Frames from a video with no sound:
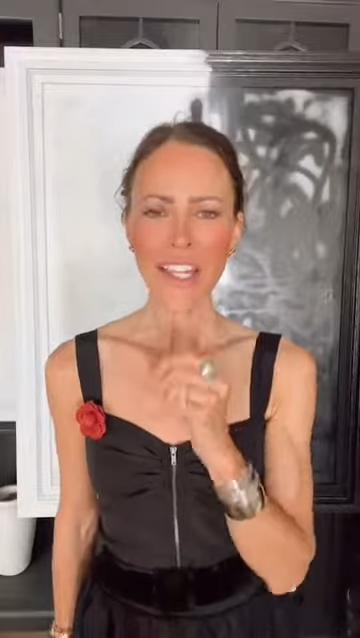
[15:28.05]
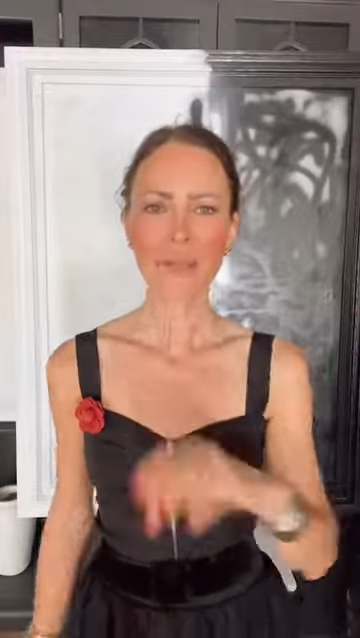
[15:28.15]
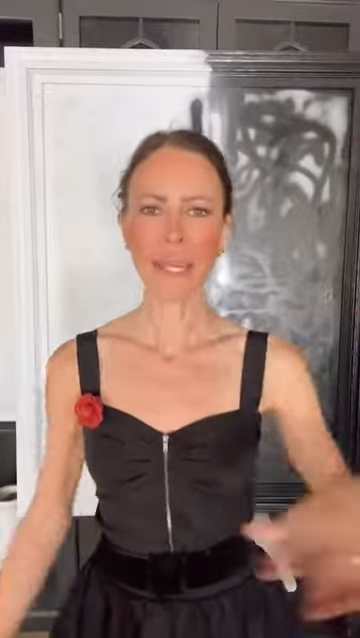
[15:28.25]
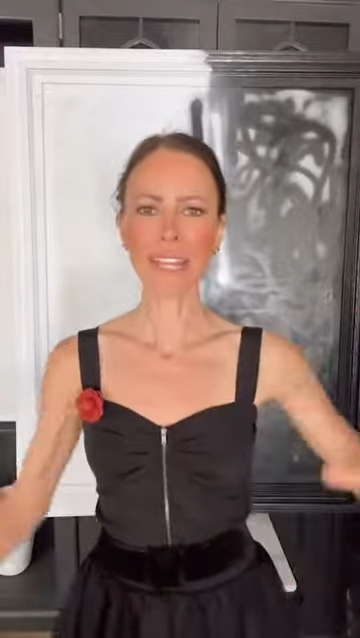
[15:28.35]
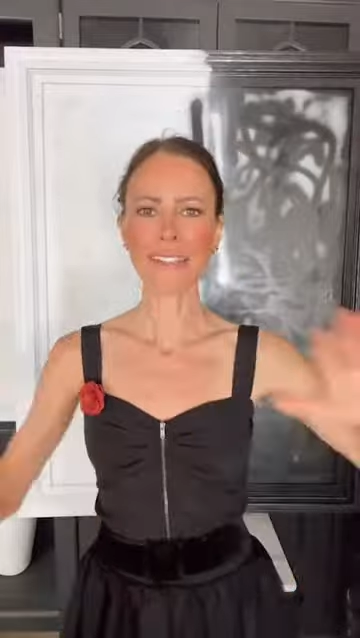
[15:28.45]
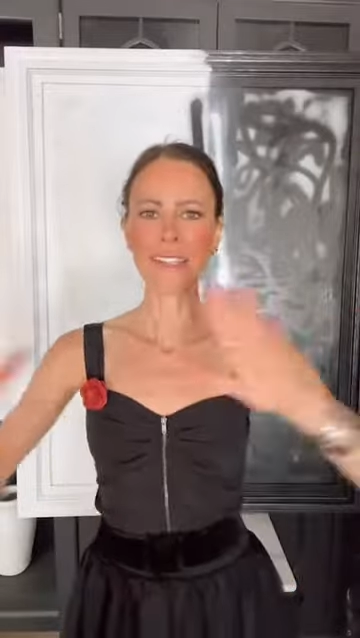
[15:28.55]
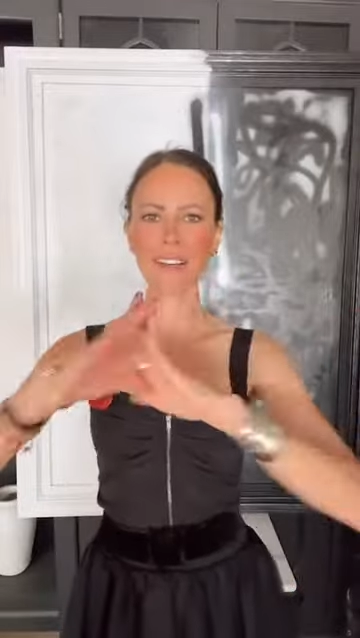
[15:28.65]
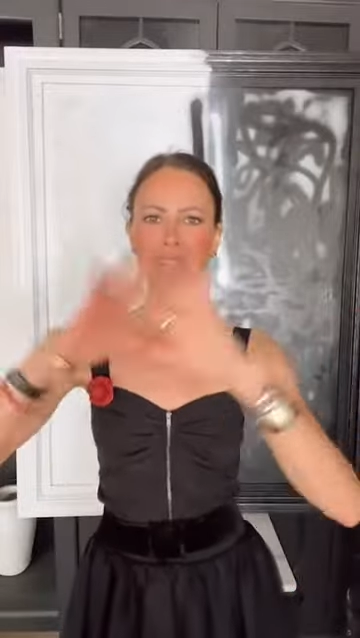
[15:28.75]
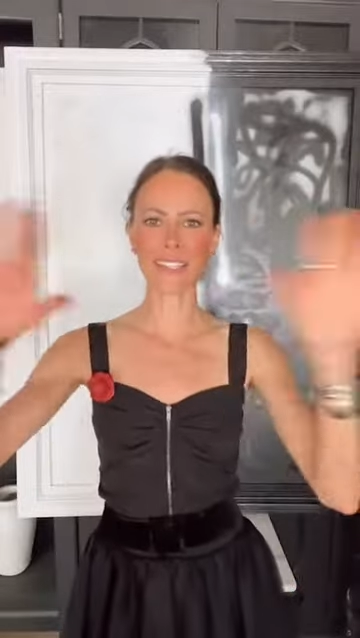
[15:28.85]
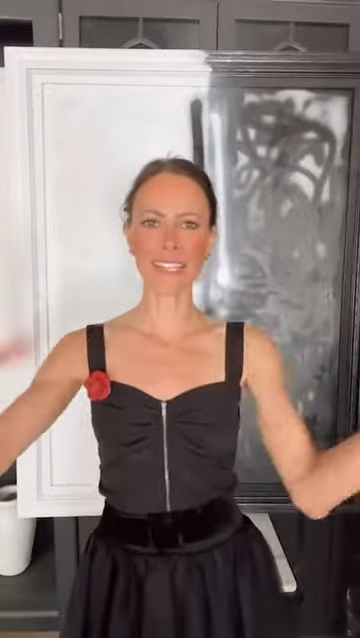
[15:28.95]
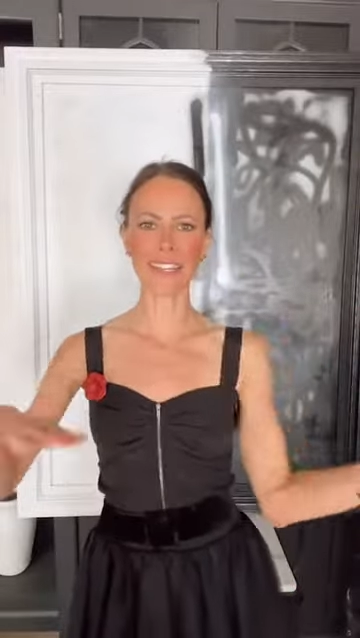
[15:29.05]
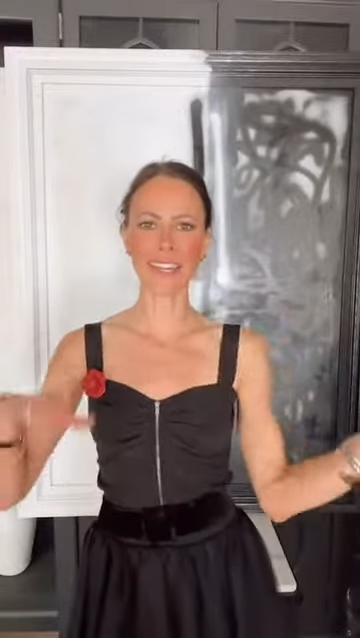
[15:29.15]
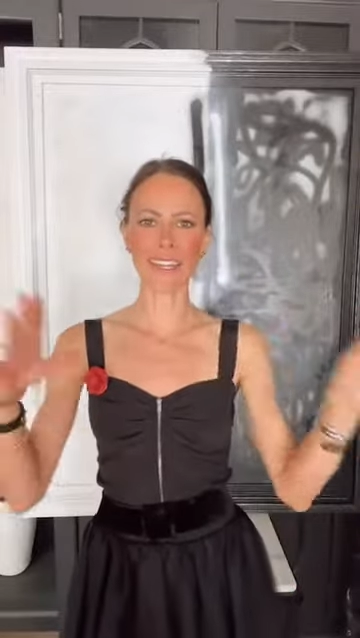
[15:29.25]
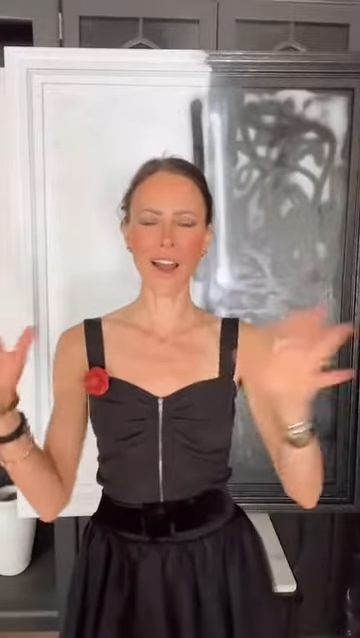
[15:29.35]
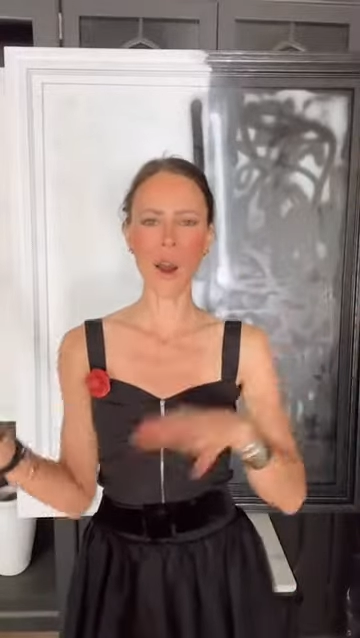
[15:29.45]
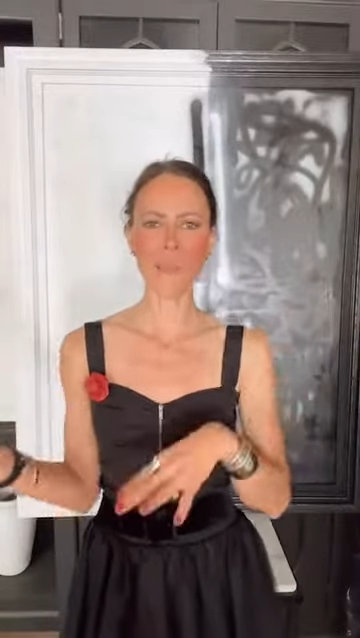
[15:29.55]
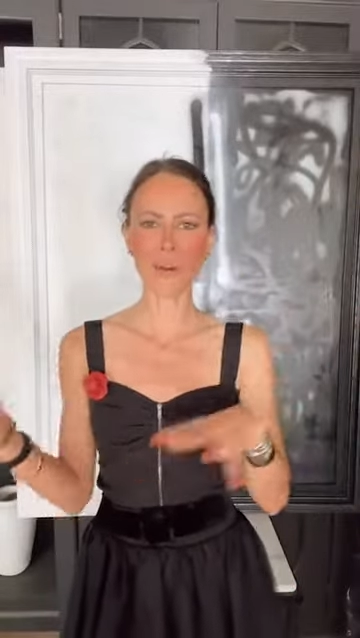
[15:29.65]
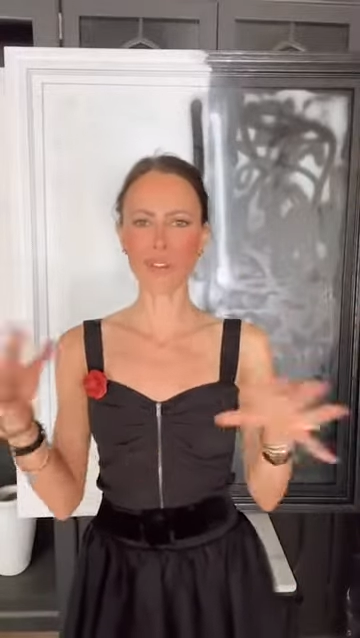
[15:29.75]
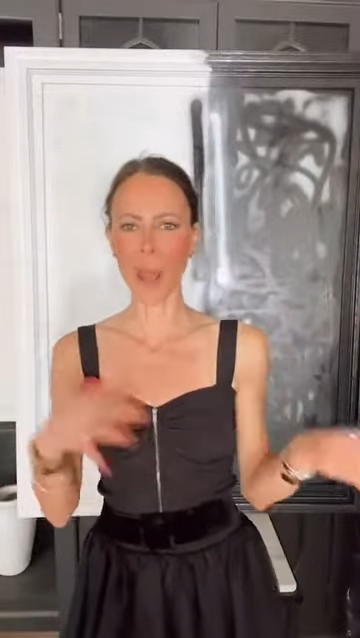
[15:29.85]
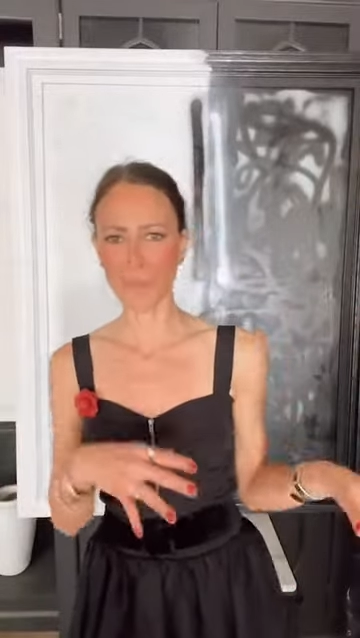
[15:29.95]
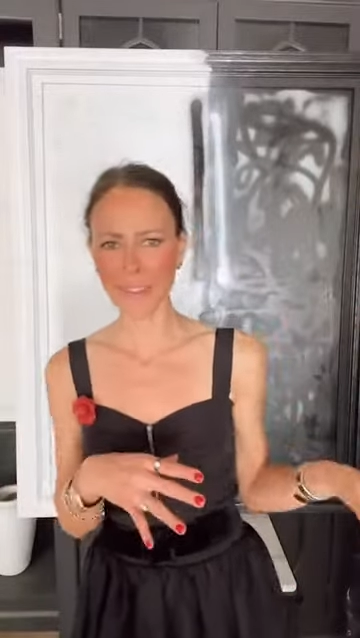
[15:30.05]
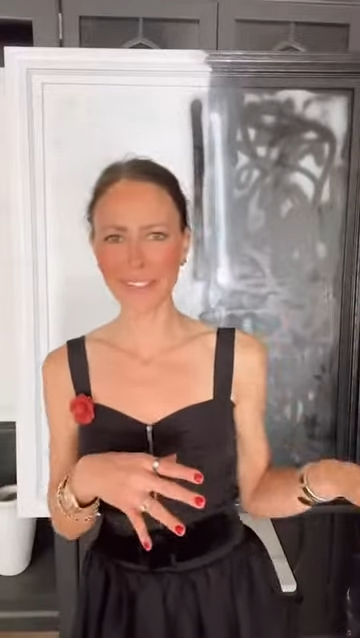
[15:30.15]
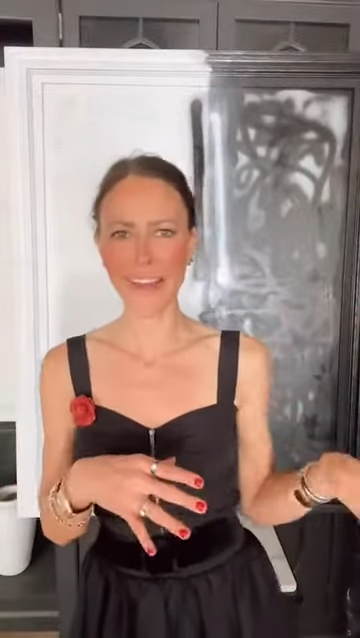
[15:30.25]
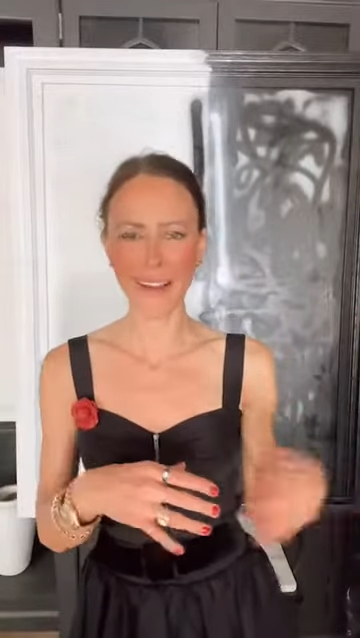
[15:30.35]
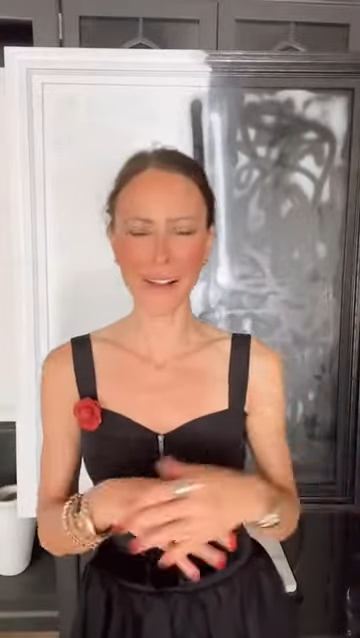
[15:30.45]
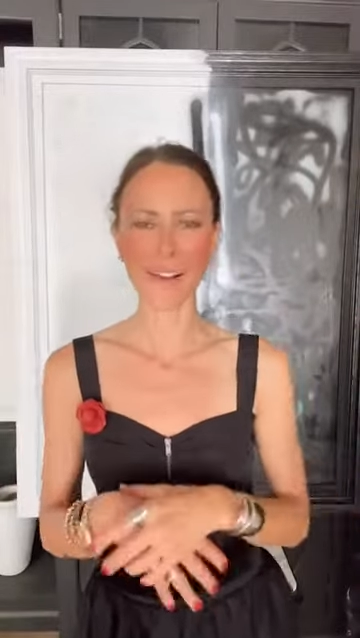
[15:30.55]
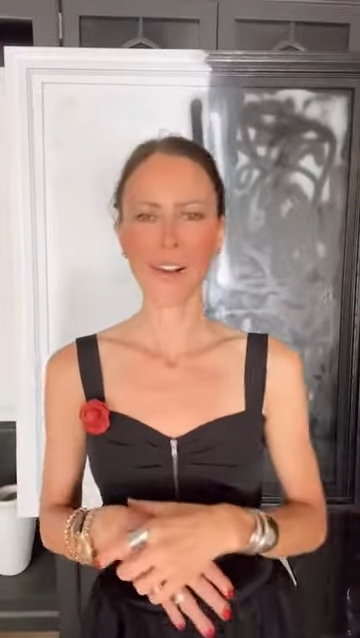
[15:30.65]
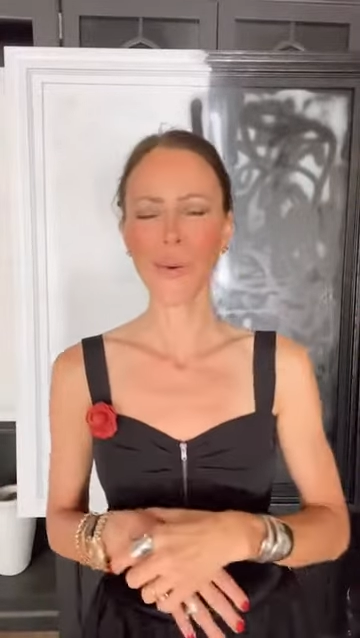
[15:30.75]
So again, sales extended. Hope you'll shop the sale.